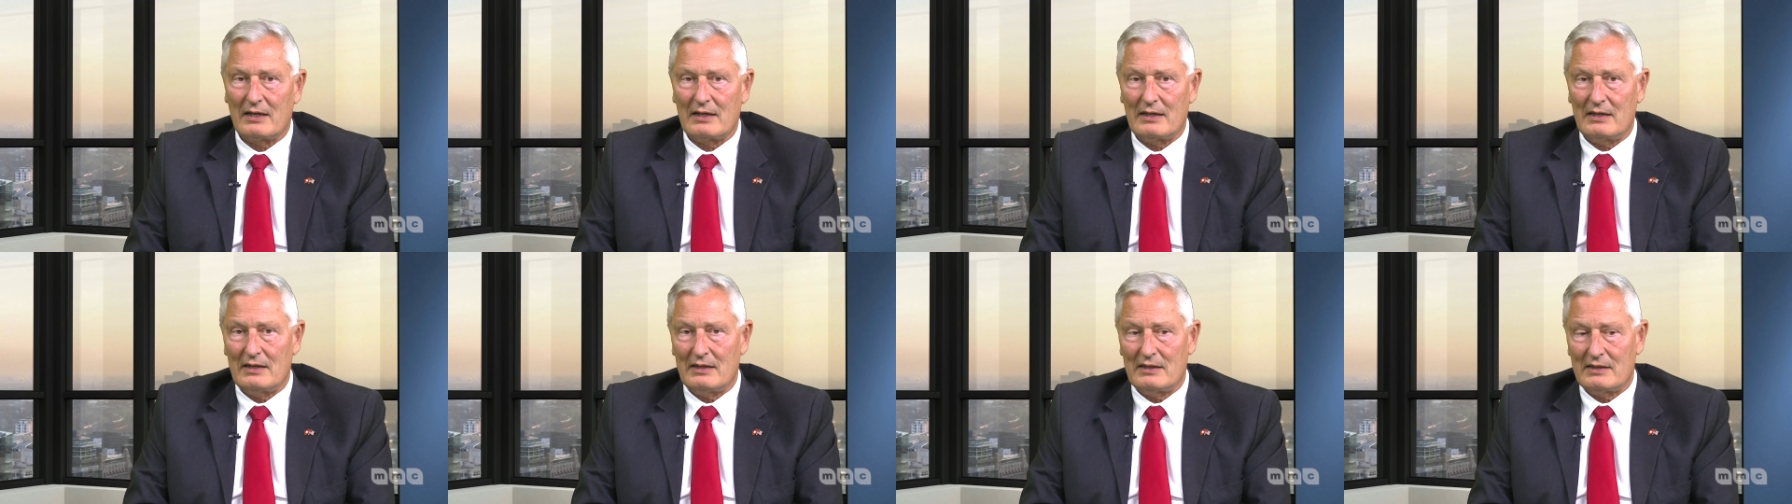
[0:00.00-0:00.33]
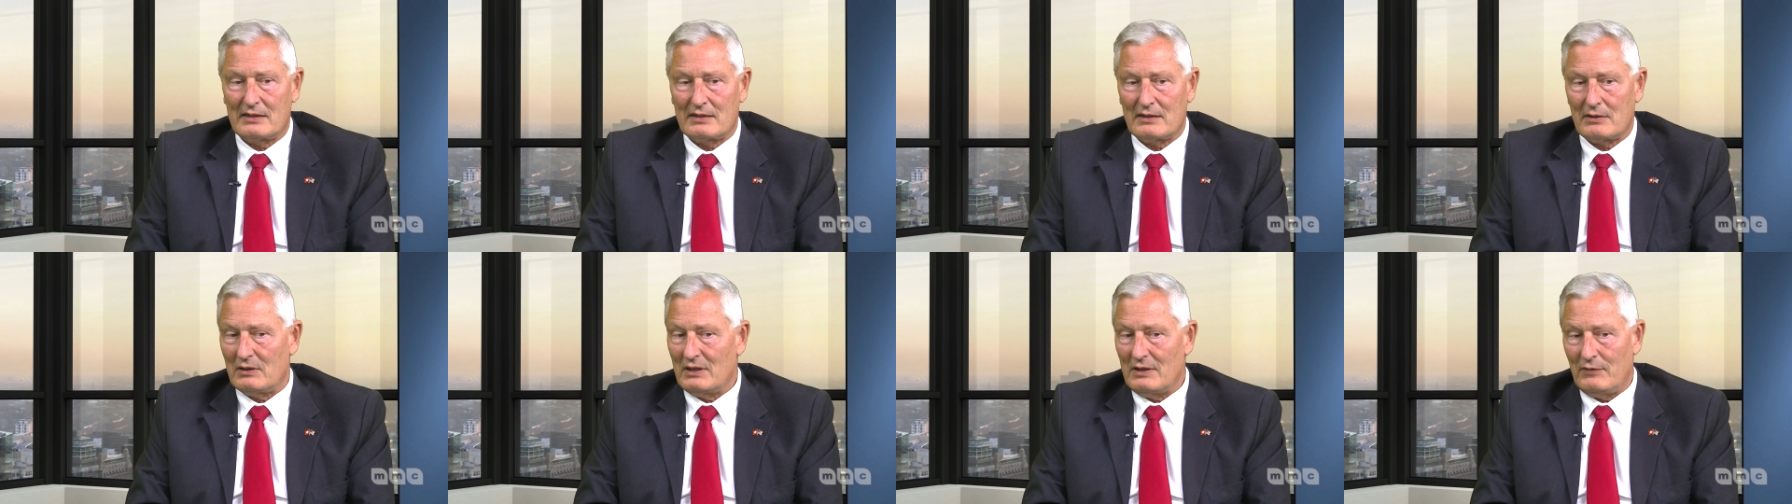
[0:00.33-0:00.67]

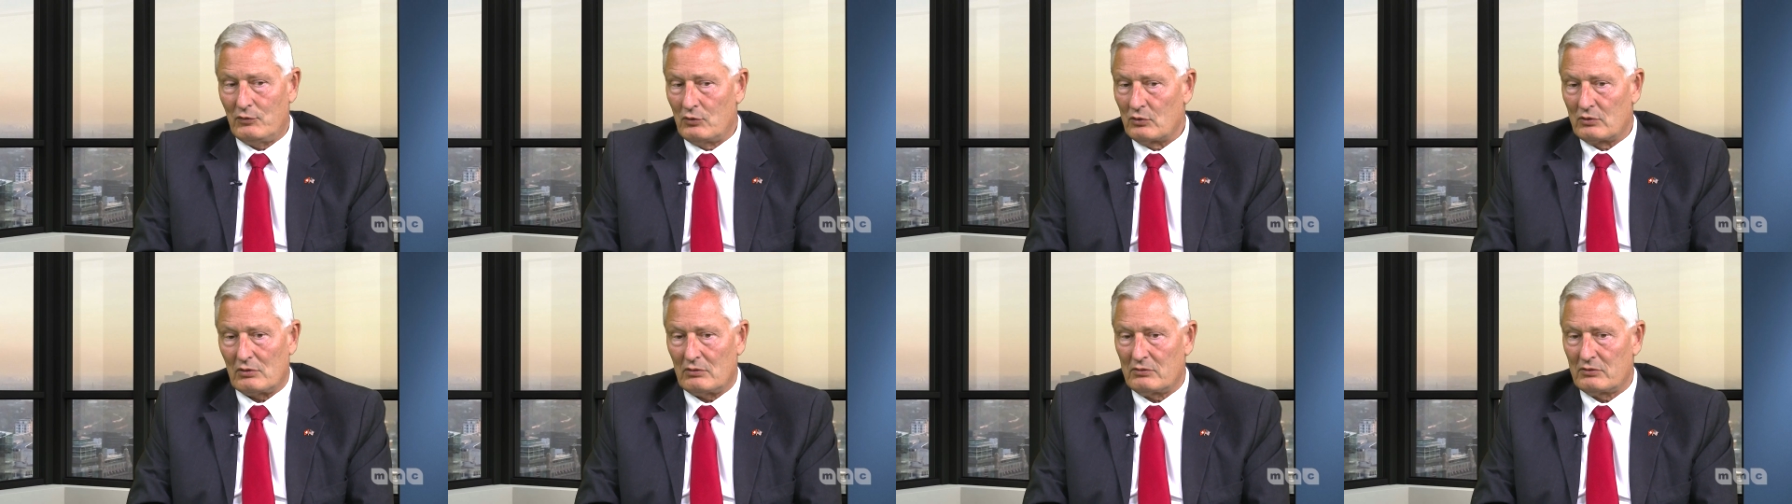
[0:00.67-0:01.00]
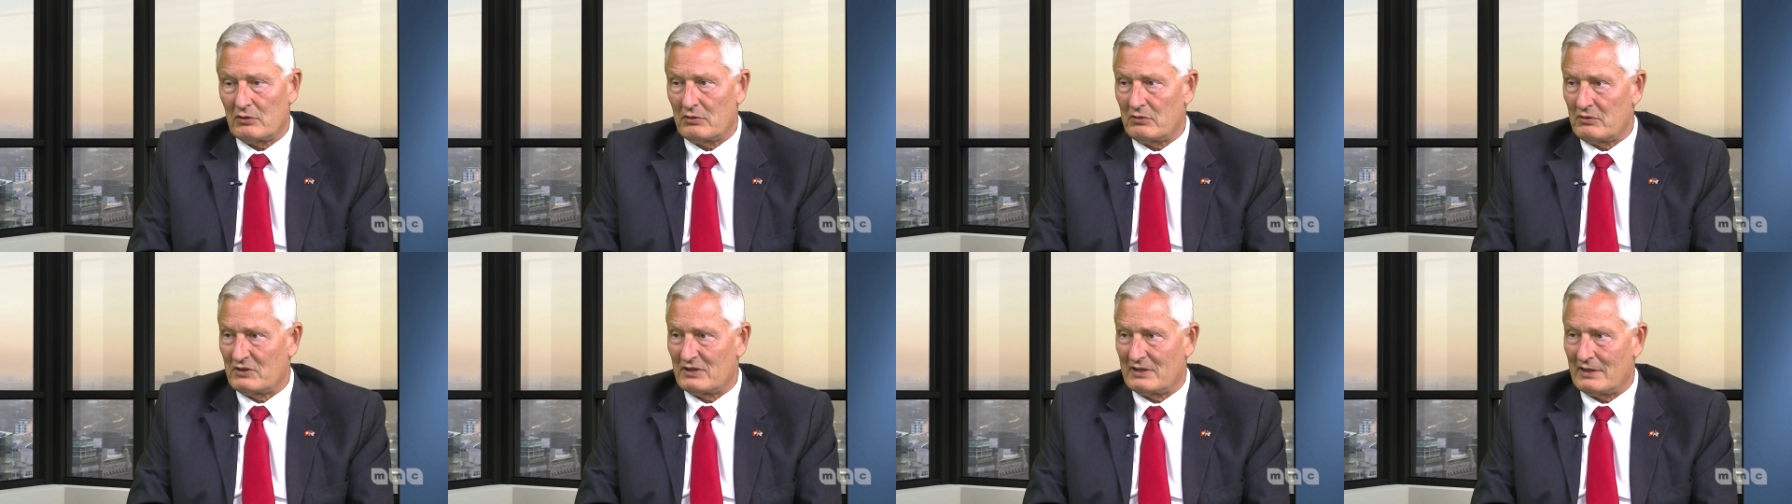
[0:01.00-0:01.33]
is, if you don't
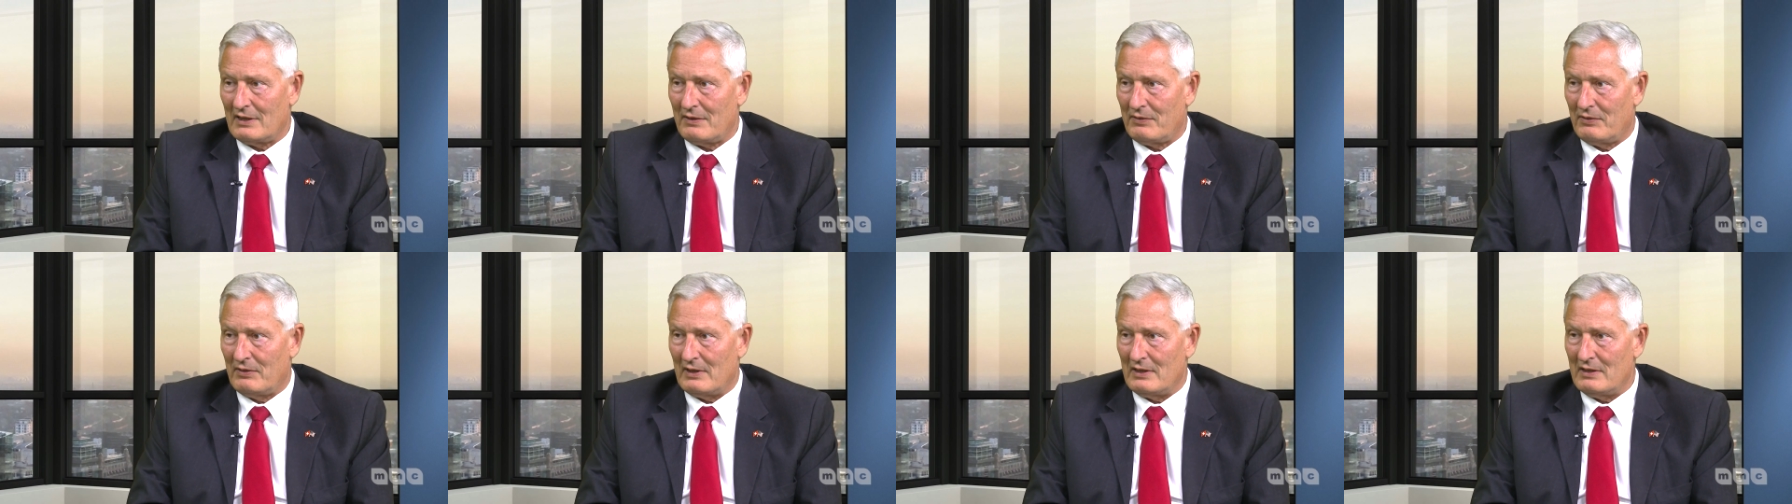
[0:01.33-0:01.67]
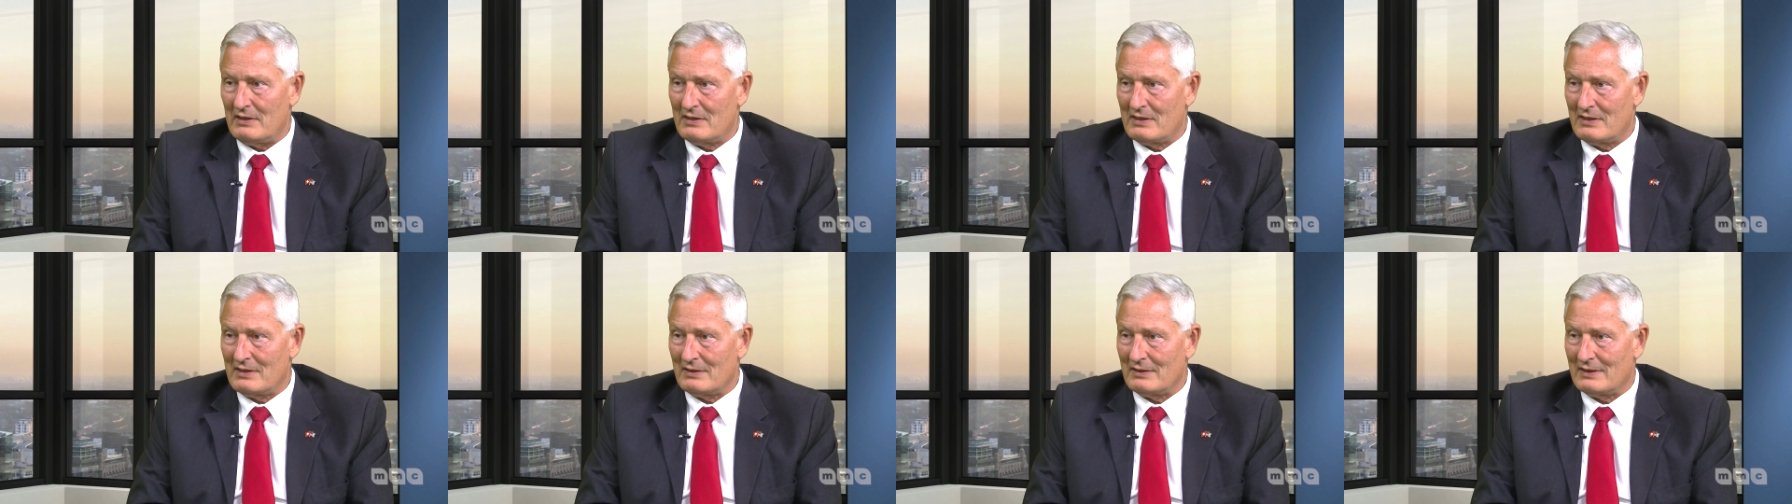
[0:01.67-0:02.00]
understand this,